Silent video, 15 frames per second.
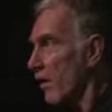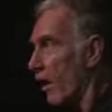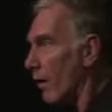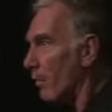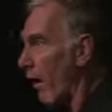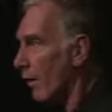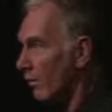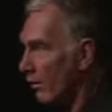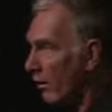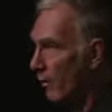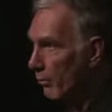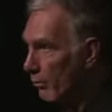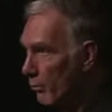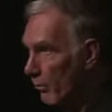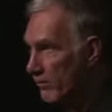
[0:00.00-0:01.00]
about a
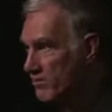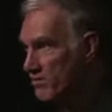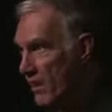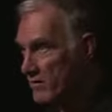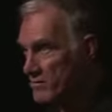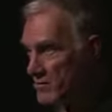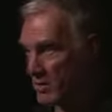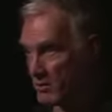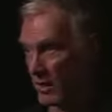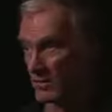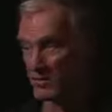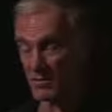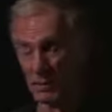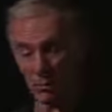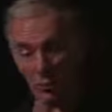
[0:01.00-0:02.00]
couple movies I'd seen
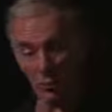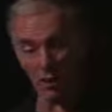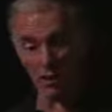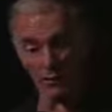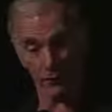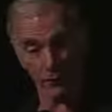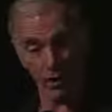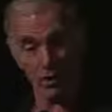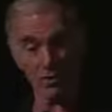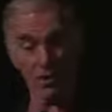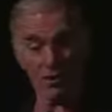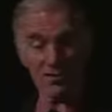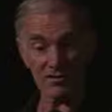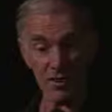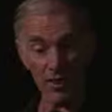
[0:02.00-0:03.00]
that seemed to be on a very
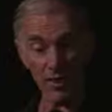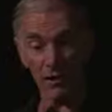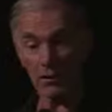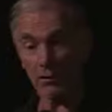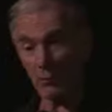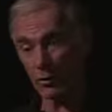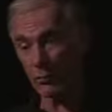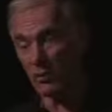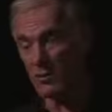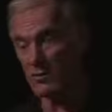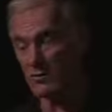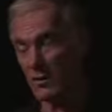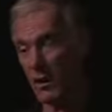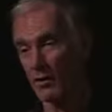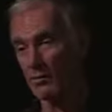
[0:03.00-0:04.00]
big scale, and when
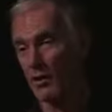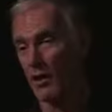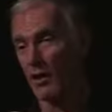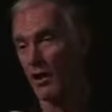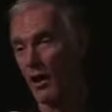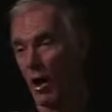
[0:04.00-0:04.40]
we said,